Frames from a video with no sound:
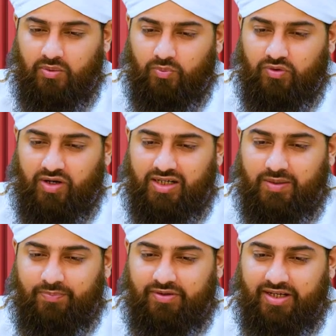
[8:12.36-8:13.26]
but rather
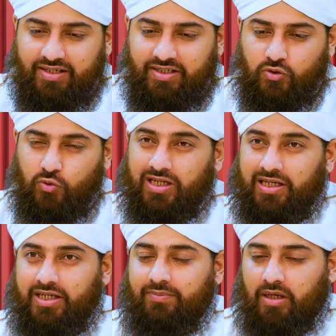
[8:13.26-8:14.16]
pretended to
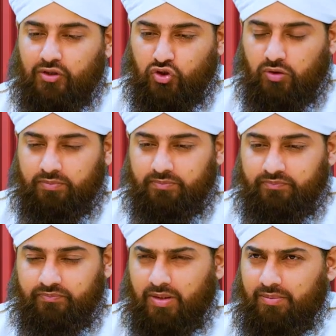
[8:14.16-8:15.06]
clean my shop,
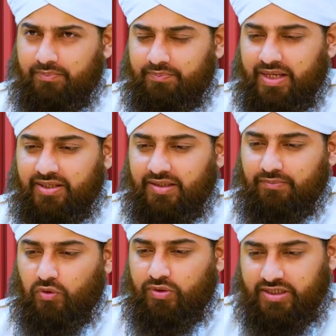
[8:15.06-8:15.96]
paying them
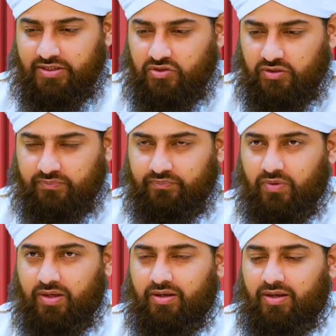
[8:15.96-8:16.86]
no attention.
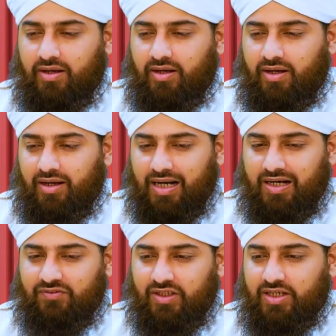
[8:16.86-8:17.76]

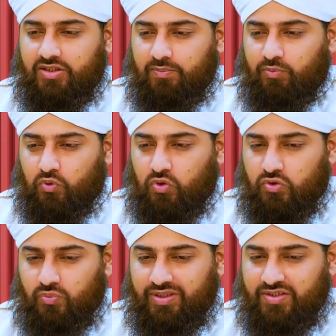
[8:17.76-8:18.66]
After a little
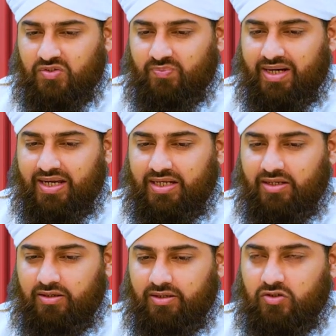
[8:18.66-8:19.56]
pause, with a smile,
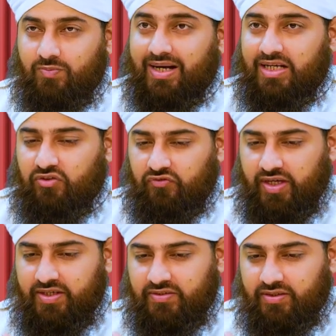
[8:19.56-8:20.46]
smiling
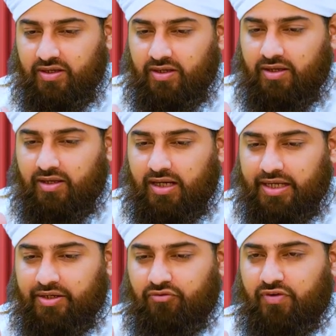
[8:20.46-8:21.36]
face
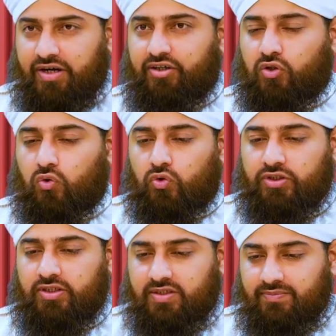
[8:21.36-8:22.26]
and a very
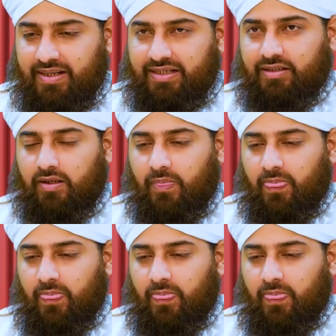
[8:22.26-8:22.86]
courteous manner,